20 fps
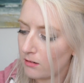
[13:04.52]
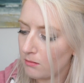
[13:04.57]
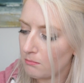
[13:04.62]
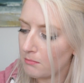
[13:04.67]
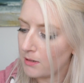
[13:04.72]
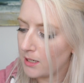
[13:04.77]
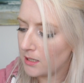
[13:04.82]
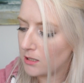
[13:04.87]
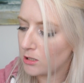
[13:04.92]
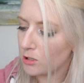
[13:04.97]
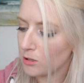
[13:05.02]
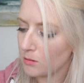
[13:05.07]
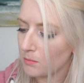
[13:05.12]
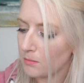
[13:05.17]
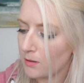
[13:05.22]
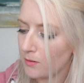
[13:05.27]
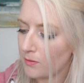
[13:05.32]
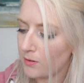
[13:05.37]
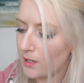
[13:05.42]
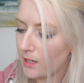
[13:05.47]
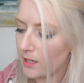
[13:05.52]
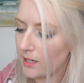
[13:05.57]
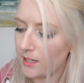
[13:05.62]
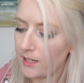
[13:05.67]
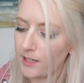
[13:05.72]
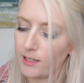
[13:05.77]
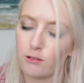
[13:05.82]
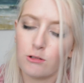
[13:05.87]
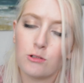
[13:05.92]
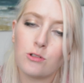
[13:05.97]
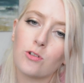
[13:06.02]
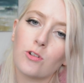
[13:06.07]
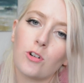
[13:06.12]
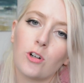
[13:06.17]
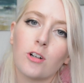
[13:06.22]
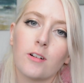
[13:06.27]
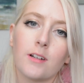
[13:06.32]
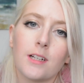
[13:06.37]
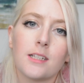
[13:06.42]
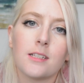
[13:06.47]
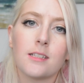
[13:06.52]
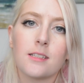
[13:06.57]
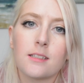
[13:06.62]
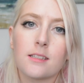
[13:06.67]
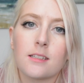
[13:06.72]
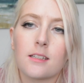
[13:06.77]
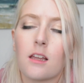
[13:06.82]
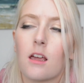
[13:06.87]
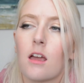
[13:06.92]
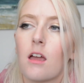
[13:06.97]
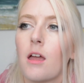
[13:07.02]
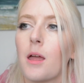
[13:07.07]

made some of her little drawings